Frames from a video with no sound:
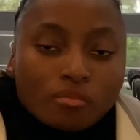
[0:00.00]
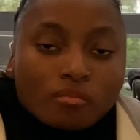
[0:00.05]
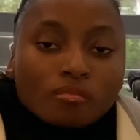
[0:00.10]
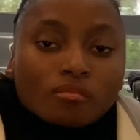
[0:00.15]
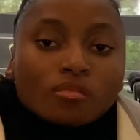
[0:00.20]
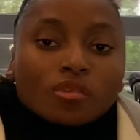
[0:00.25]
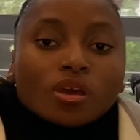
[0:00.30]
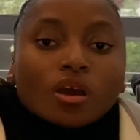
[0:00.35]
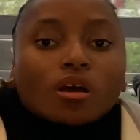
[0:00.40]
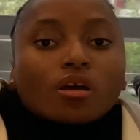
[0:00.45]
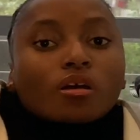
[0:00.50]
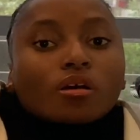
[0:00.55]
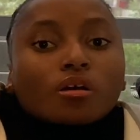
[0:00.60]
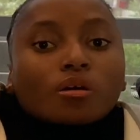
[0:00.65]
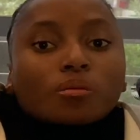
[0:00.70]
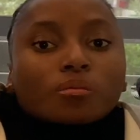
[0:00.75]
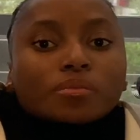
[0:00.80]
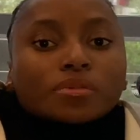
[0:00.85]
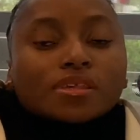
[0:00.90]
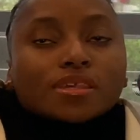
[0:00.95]

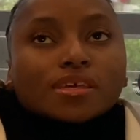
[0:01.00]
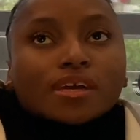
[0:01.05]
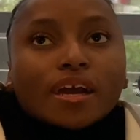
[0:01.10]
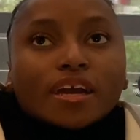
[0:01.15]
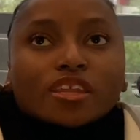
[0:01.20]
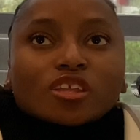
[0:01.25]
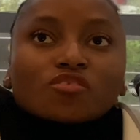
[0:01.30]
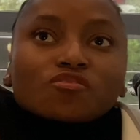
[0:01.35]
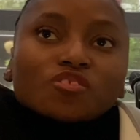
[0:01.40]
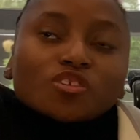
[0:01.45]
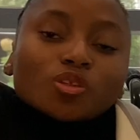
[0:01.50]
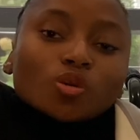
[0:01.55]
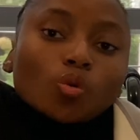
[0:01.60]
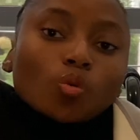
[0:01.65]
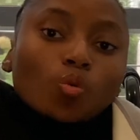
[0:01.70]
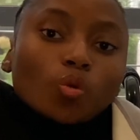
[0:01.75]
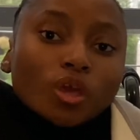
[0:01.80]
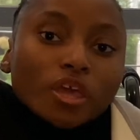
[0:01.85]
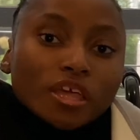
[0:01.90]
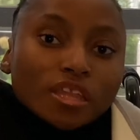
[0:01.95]
It's kind of an
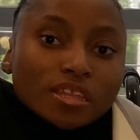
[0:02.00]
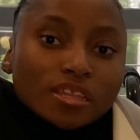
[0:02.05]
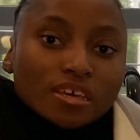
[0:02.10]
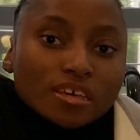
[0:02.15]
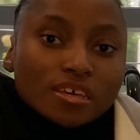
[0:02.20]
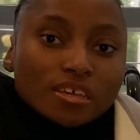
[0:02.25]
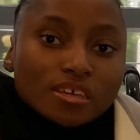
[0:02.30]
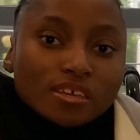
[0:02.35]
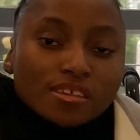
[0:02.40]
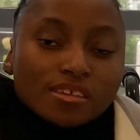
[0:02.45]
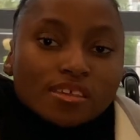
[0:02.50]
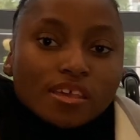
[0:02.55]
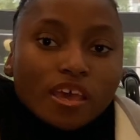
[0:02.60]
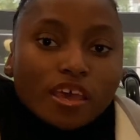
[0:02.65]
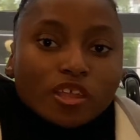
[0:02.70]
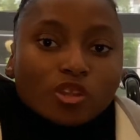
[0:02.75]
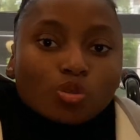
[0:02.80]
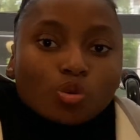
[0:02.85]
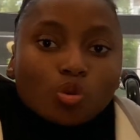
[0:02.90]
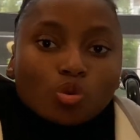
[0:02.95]
awareness
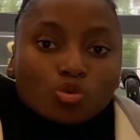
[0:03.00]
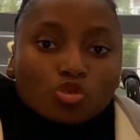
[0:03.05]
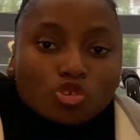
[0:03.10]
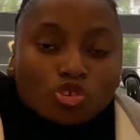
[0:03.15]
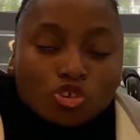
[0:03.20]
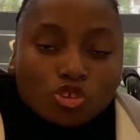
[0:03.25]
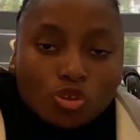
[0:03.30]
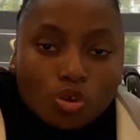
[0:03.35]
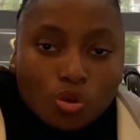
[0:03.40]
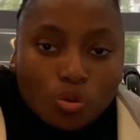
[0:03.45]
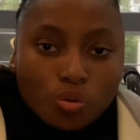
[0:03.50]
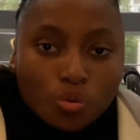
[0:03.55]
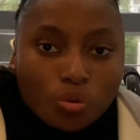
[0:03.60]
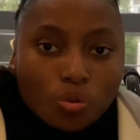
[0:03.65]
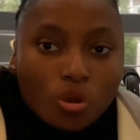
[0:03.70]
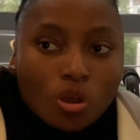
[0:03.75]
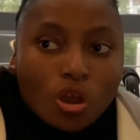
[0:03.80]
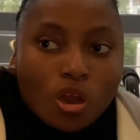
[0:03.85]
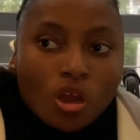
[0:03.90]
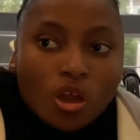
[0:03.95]
and also
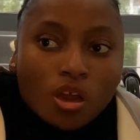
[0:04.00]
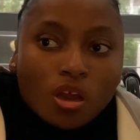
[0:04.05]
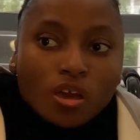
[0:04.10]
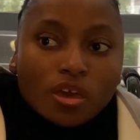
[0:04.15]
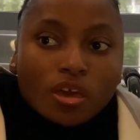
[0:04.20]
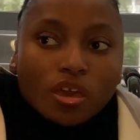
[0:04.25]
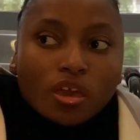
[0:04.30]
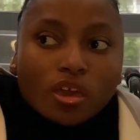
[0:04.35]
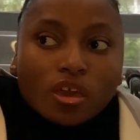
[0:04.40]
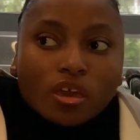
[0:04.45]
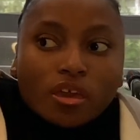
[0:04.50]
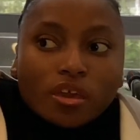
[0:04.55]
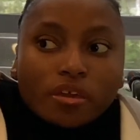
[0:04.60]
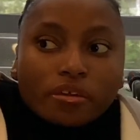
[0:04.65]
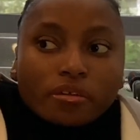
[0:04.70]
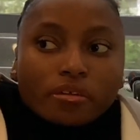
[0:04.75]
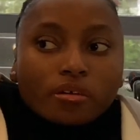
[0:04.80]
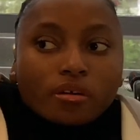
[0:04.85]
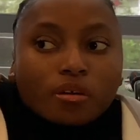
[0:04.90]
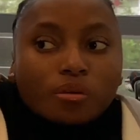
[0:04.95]

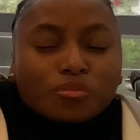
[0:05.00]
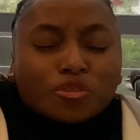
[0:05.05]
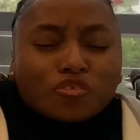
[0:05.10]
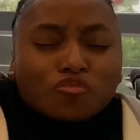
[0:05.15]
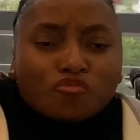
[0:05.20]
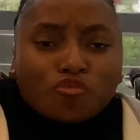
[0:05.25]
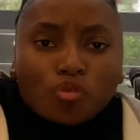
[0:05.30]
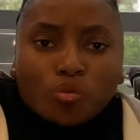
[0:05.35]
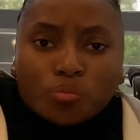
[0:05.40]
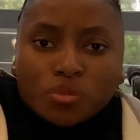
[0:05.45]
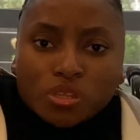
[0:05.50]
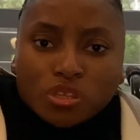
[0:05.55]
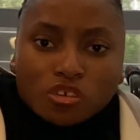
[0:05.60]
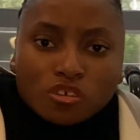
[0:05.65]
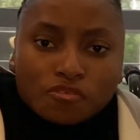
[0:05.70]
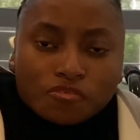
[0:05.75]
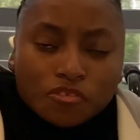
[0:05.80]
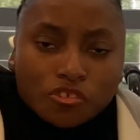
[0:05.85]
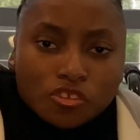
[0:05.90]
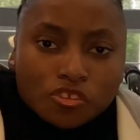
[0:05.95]
a
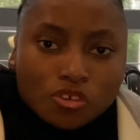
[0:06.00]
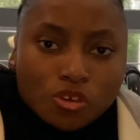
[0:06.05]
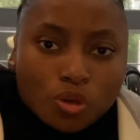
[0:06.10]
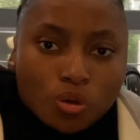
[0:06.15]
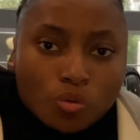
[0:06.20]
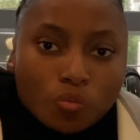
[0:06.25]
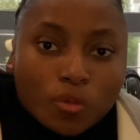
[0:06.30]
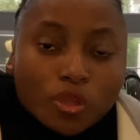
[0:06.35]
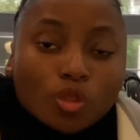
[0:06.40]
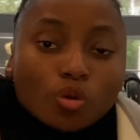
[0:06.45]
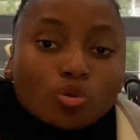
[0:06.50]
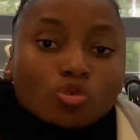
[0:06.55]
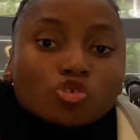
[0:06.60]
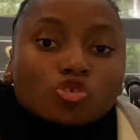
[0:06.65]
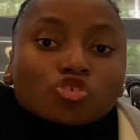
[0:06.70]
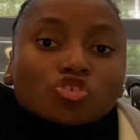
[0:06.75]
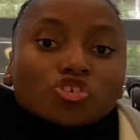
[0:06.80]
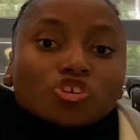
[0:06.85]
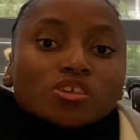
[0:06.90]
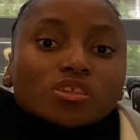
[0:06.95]
informative video, but also
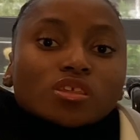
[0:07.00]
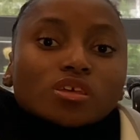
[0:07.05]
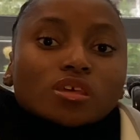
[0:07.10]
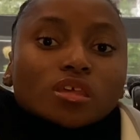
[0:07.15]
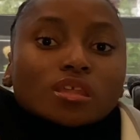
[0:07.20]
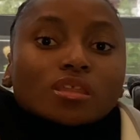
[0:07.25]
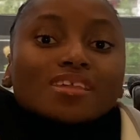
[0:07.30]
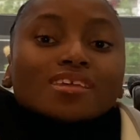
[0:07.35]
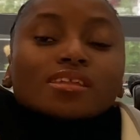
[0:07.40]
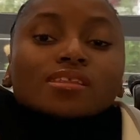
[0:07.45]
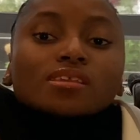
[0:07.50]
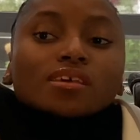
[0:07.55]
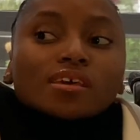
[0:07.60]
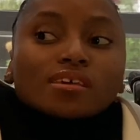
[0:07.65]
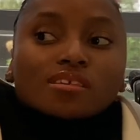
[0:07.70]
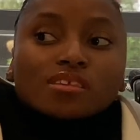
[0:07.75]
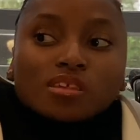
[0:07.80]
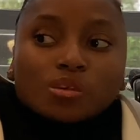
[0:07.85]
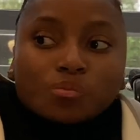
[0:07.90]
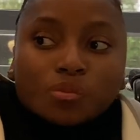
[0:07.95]
just a
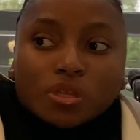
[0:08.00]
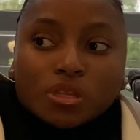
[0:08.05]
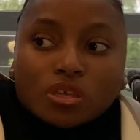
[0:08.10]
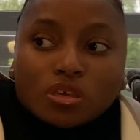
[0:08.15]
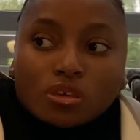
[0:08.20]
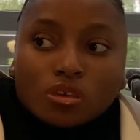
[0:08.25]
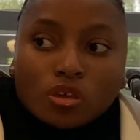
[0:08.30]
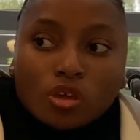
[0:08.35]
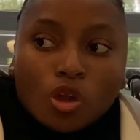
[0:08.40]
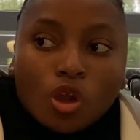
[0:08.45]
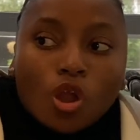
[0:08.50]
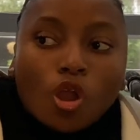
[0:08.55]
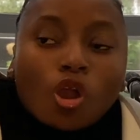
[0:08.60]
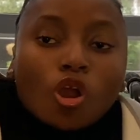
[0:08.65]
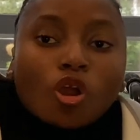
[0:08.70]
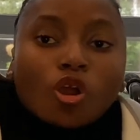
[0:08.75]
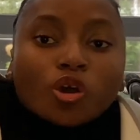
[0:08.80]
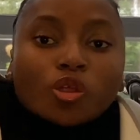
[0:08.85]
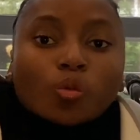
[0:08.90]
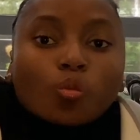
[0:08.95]
testimony
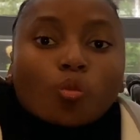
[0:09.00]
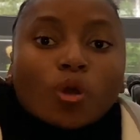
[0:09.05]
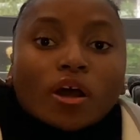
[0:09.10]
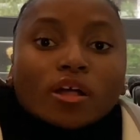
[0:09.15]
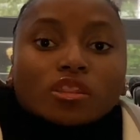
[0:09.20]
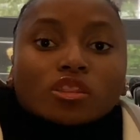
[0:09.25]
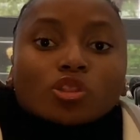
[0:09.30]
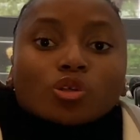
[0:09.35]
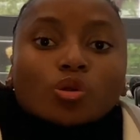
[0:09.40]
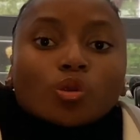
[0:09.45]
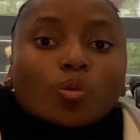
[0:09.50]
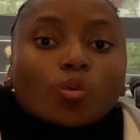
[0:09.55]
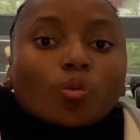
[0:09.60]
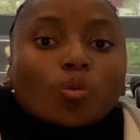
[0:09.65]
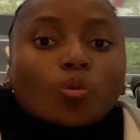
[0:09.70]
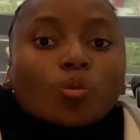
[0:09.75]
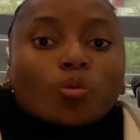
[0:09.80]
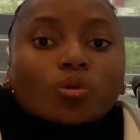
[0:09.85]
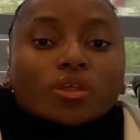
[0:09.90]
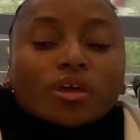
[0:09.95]
on what the
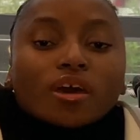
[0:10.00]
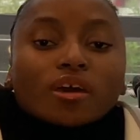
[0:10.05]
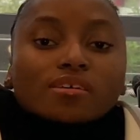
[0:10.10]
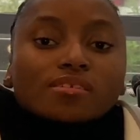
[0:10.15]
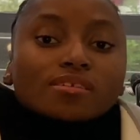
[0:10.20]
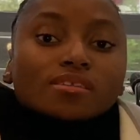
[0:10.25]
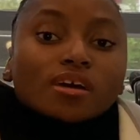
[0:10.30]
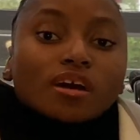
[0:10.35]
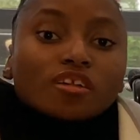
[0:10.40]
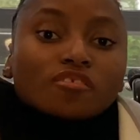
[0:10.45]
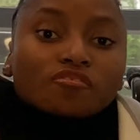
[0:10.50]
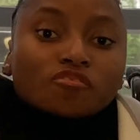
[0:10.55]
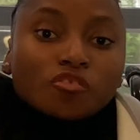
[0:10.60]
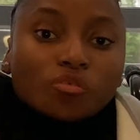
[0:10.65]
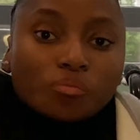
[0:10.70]
Lord has done for